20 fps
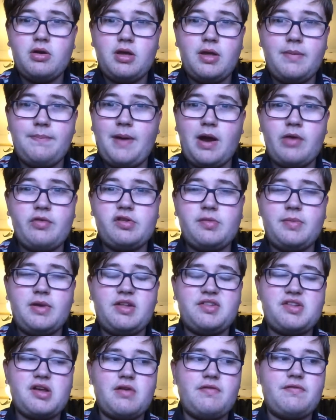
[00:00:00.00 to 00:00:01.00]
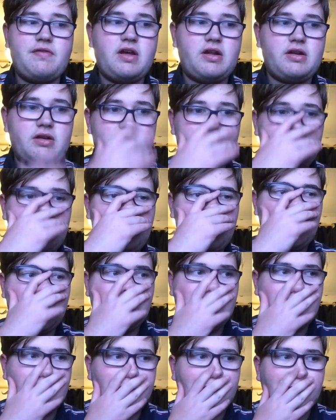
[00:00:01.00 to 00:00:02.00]
Embarrassed to be a town fan
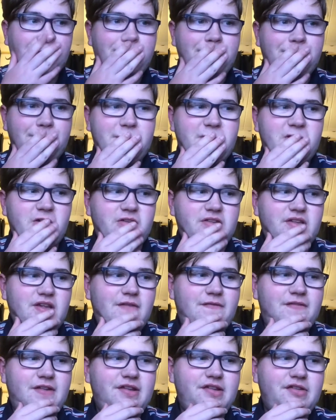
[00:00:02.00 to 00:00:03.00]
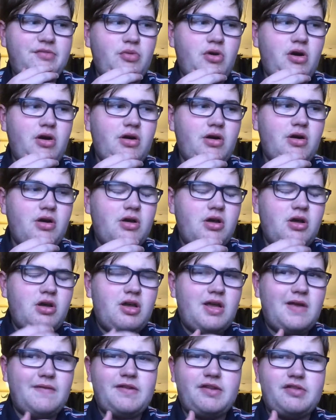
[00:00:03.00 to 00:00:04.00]
because if this is what
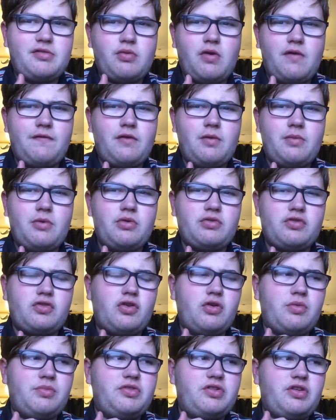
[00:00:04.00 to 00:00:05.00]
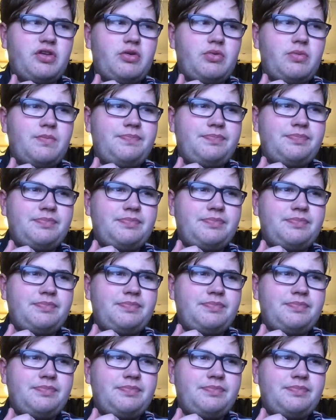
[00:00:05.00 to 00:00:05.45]
if this is what football's come to,